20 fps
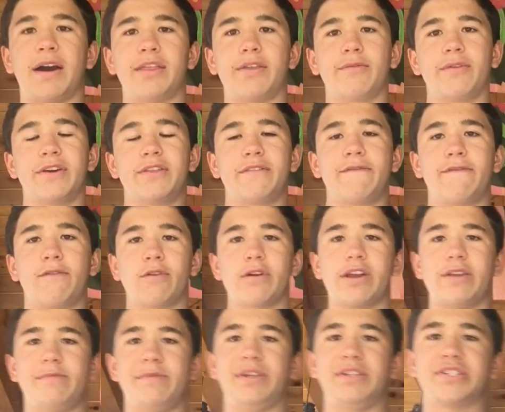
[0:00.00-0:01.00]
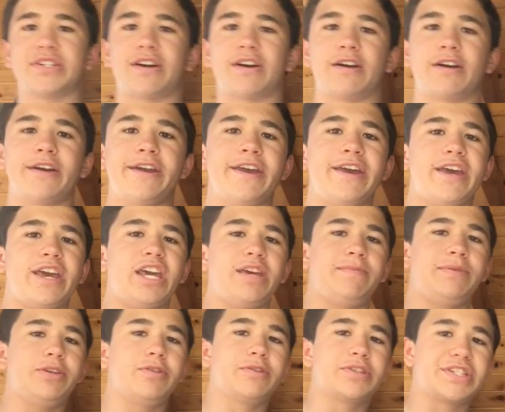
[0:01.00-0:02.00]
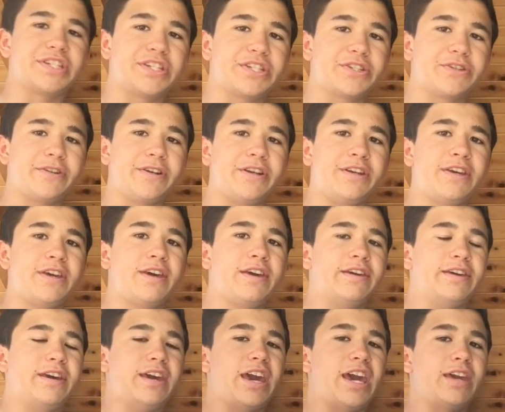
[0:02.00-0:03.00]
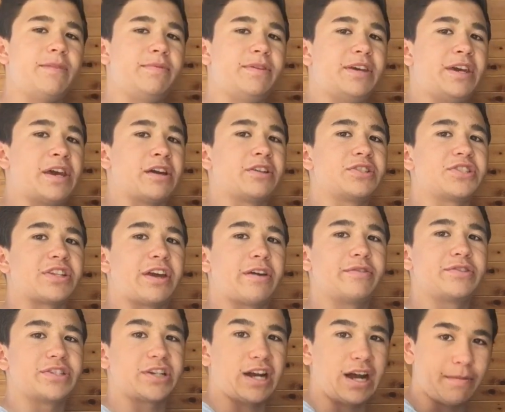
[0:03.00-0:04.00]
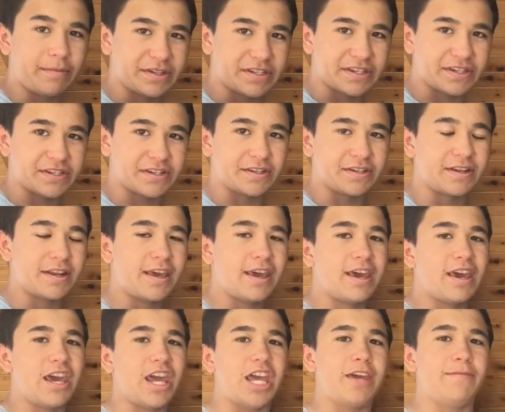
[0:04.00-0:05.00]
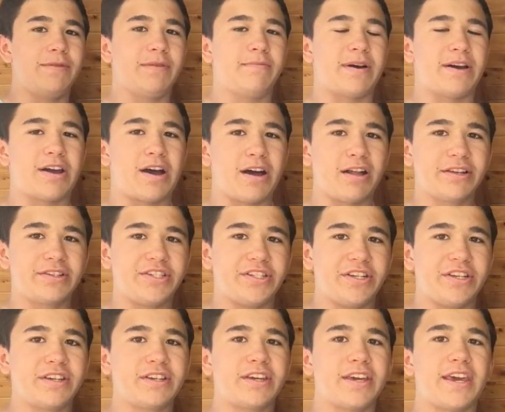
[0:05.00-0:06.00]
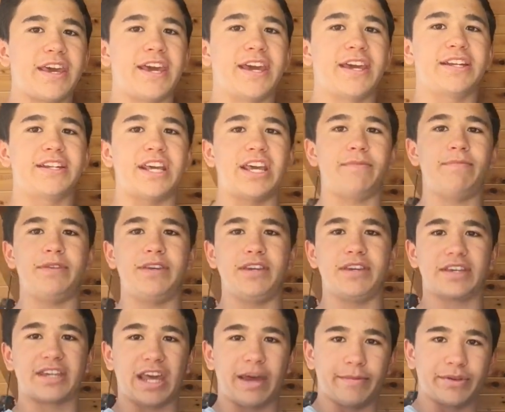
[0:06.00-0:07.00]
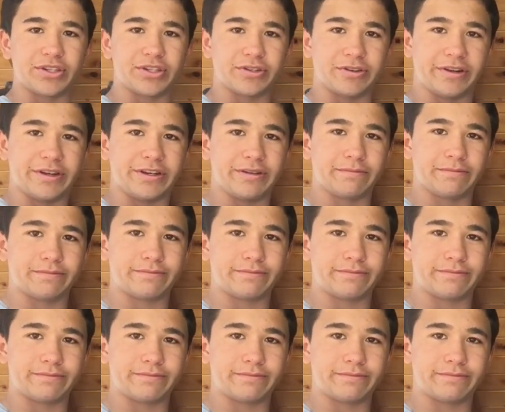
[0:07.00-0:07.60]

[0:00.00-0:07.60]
By the way, the 4 APs are AP US History, AP English Language and Composition, AP Biology, and AP Chemistry.